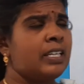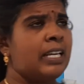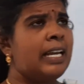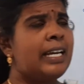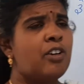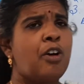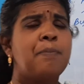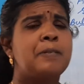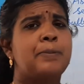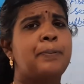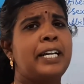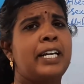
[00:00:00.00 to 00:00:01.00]
an
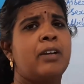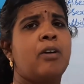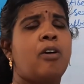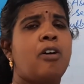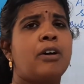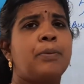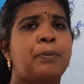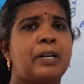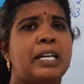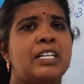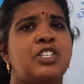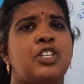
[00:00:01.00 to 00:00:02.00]
offspring or
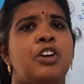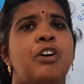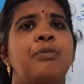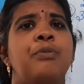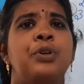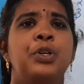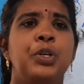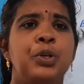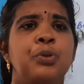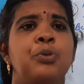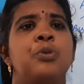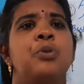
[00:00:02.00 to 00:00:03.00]
production of
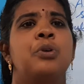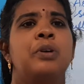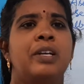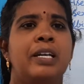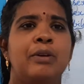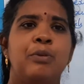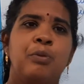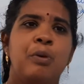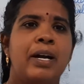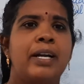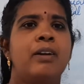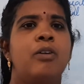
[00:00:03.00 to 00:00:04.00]
new
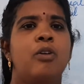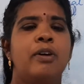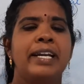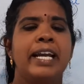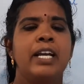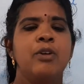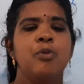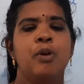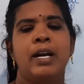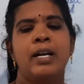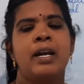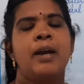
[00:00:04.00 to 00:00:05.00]
one or young
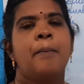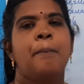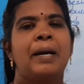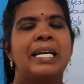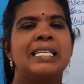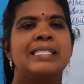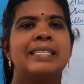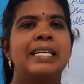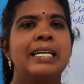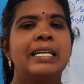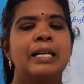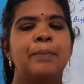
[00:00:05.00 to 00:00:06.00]
one by a
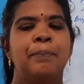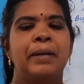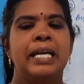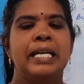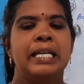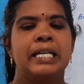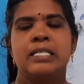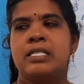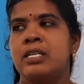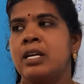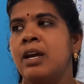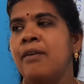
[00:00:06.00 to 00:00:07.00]
single
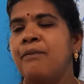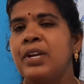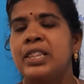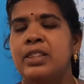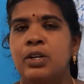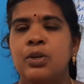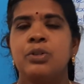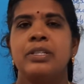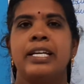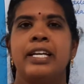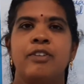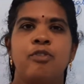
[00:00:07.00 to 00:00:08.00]
parent without
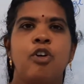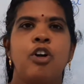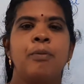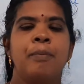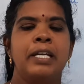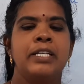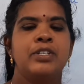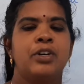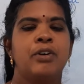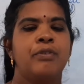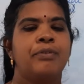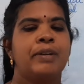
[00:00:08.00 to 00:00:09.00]
the involvement
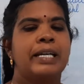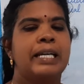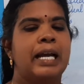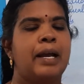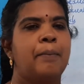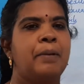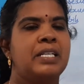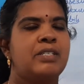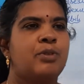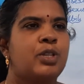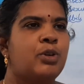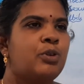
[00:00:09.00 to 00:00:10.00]
of
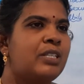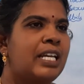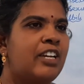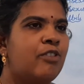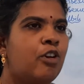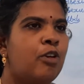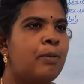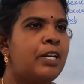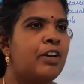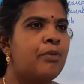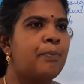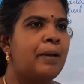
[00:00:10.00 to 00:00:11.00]
gametes, without the involvement
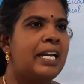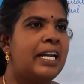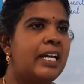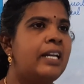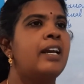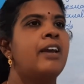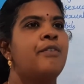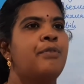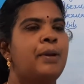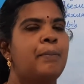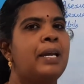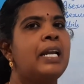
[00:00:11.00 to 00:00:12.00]
of male and
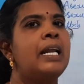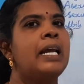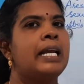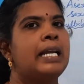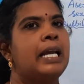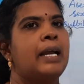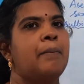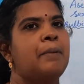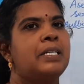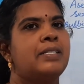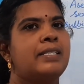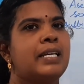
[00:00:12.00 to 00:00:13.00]
female
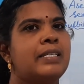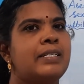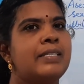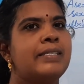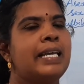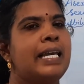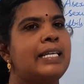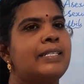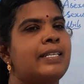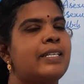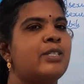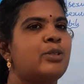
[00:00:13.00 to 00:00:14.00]
gametes. That is
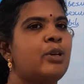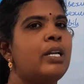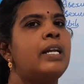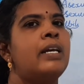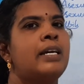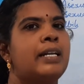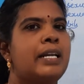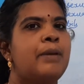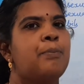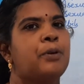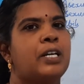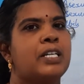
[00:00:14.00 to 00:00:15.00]
asexual
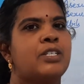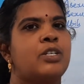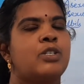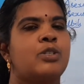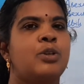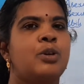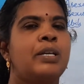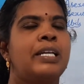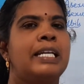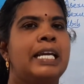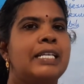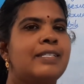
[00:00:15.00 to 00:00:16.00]
reproduction. So,
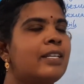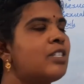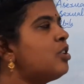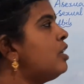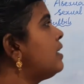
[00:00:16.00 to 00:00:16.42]
in asexual